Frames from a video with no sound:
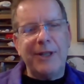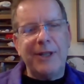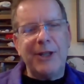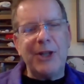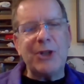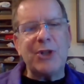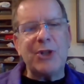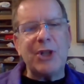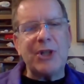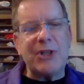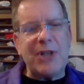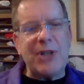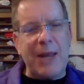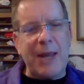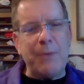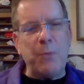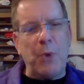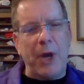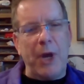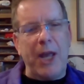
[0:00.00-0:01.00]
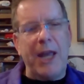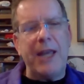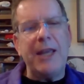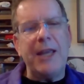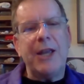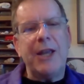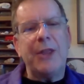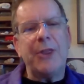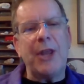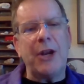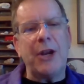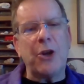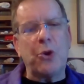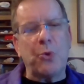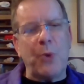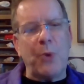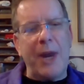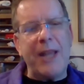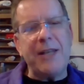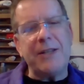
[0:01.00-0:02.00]
is the same way that a
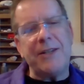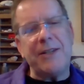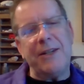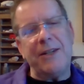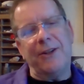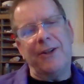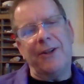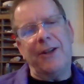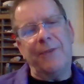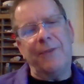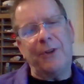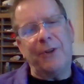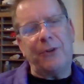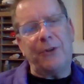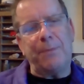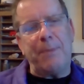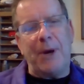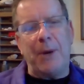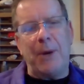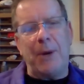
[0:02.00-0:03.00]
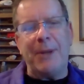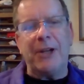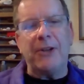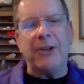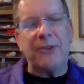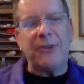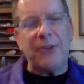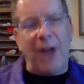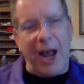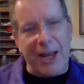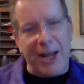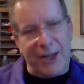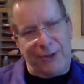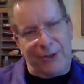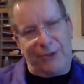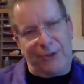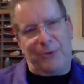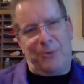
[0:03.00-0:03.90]
great deal of experimental science. This is